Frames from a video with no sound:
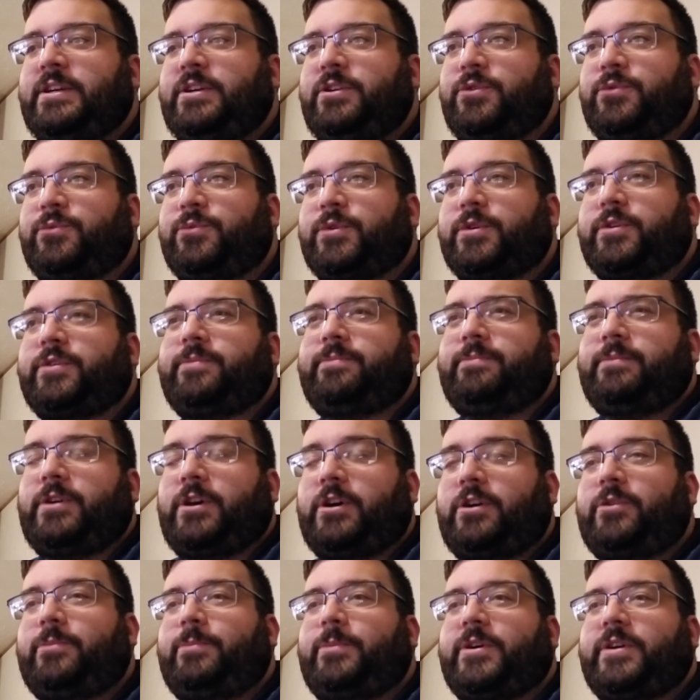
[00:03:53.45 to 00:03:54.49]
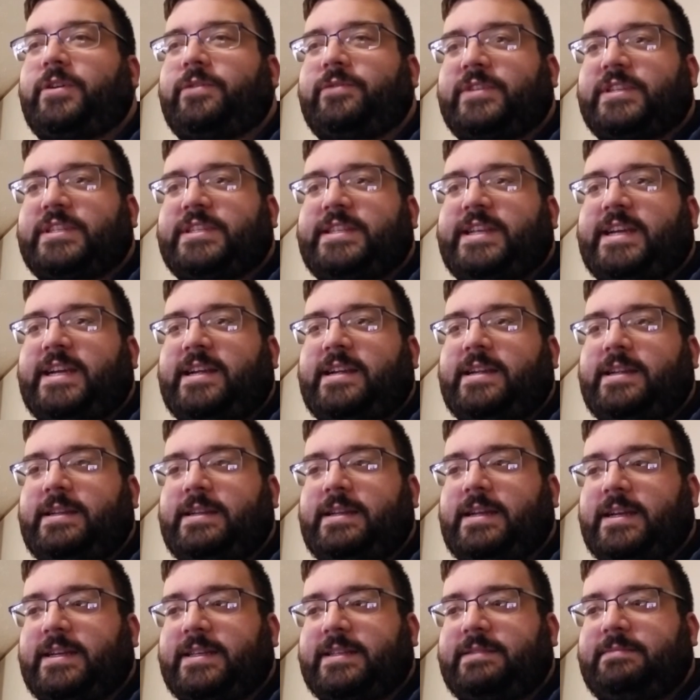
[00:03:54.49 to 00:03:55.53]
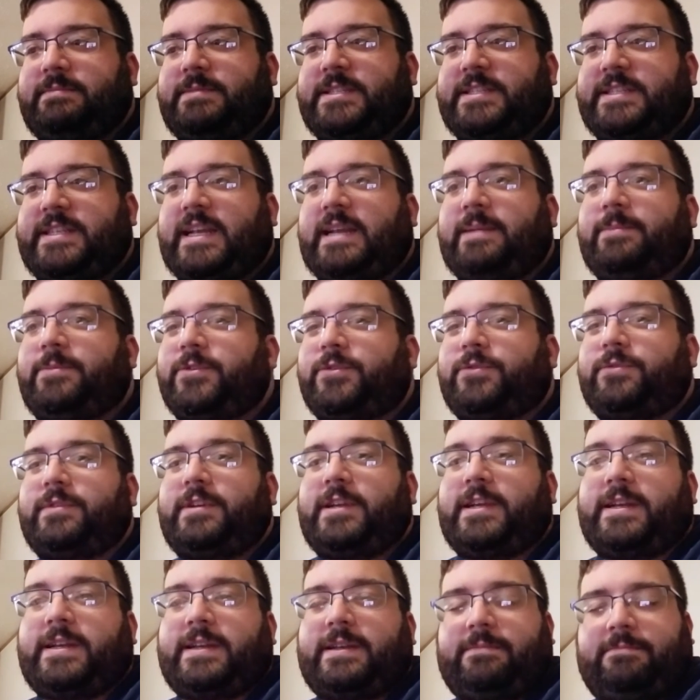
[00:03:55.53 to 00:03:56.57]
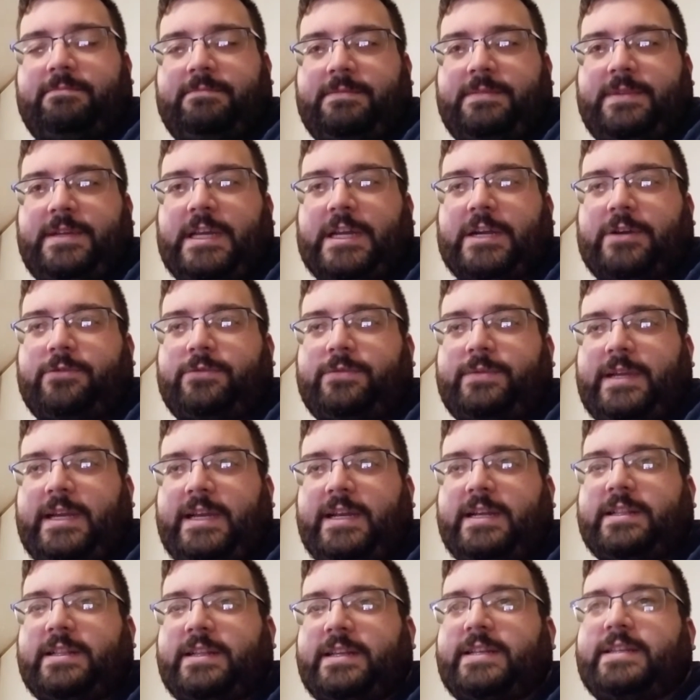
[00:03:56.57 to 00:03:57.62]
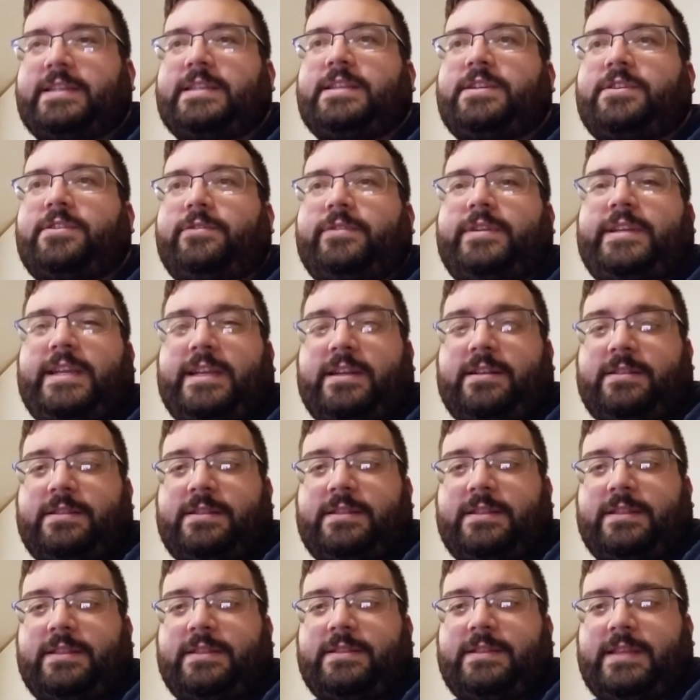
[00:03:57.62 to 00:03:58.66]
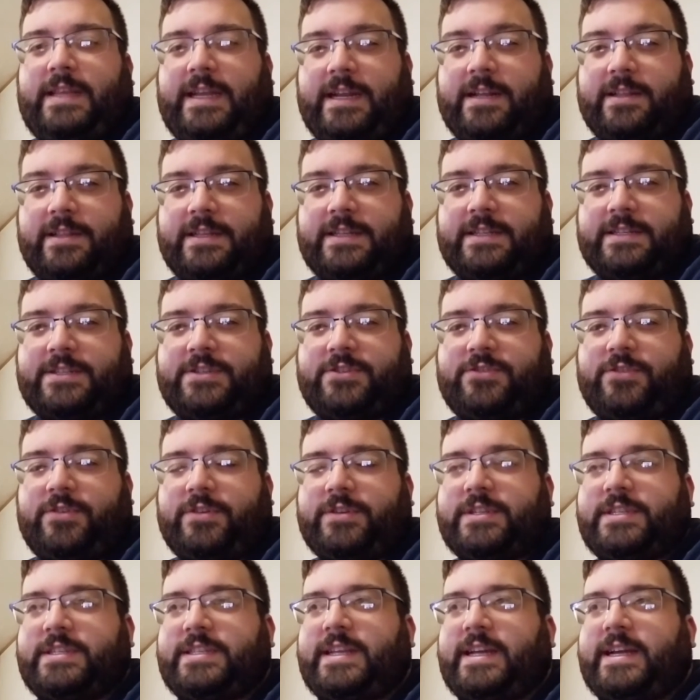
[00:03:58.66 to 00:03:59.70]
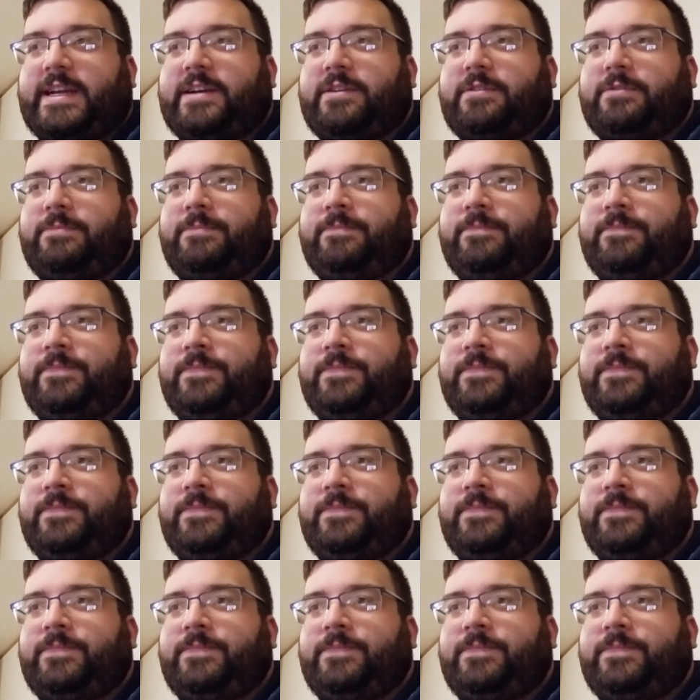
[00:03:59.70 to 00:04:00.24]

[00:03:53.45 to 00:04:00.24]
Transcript: who were all part of a stable in England called England Strong Style.